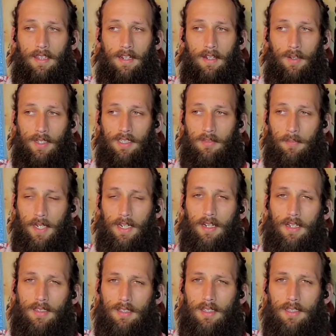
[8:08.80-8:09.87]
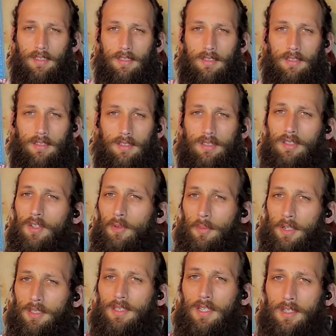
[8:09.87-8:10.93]
experience these
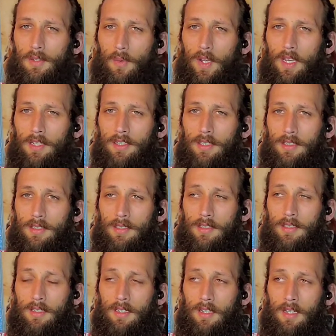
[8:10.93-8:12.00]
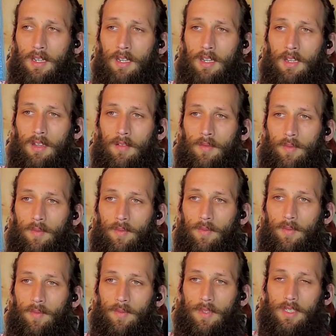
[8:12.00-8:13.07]
super situations
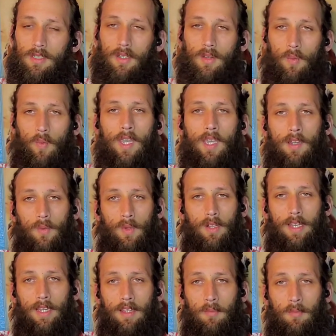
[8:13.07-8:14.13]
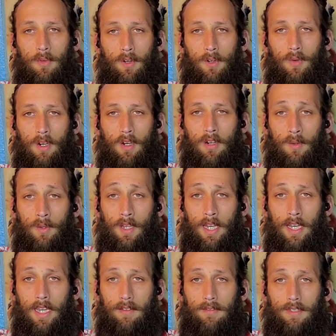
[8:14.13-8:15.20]
so that we can relate them more to our own
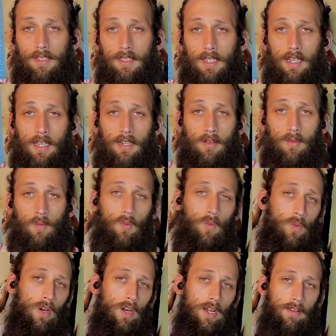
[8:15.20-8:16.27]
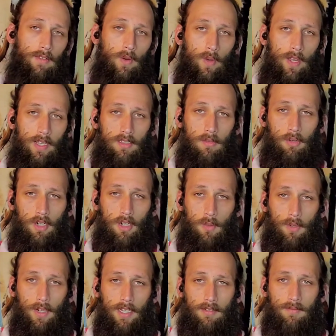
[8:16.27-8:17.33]
lives in whatever way is
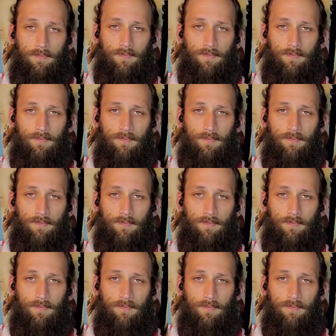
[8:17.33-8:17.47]
appropriate.